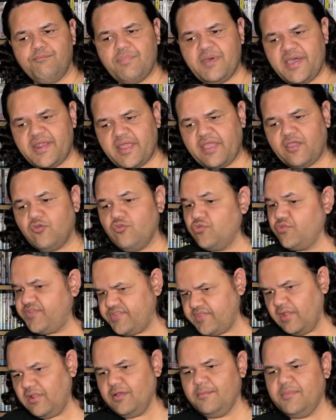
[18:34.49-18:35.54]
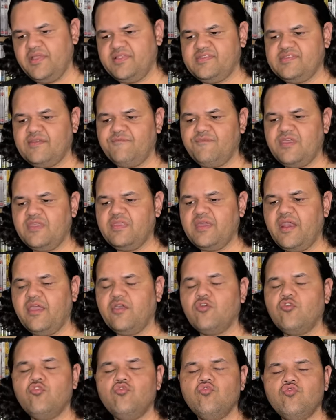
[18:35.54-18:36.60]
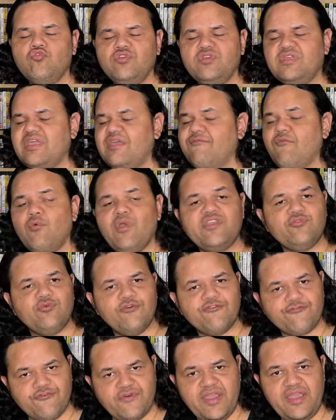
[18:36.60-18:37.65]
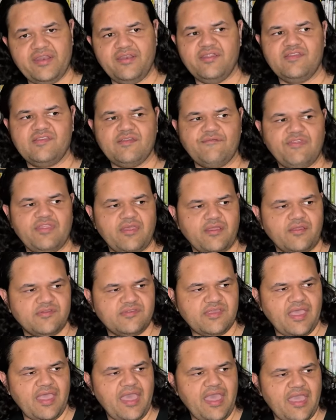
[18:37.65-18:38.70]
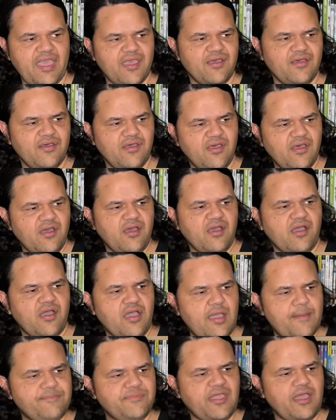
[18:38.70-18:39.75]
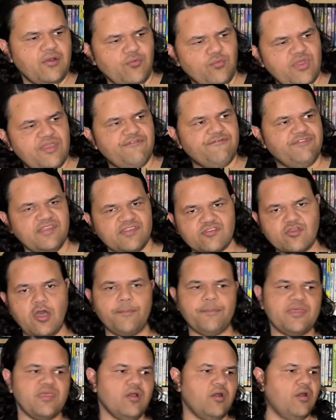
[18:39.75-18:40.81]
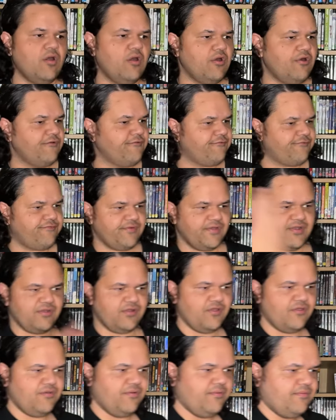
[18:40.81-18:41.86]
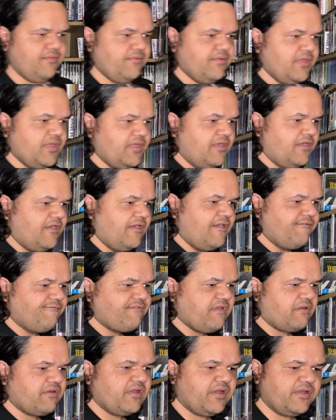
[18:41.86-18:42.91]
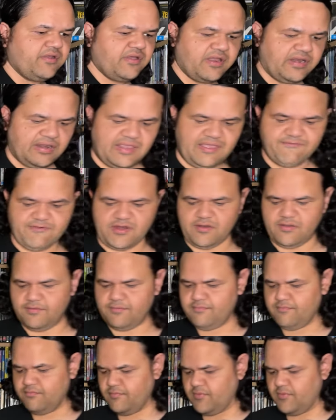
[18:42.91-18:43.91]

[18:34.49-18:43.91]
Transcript: But I could sell them. It's something that I could give away to a friend. It's something they could say, hey, I'm done with this copy of, I don't know, Fahrenheit nine eleven.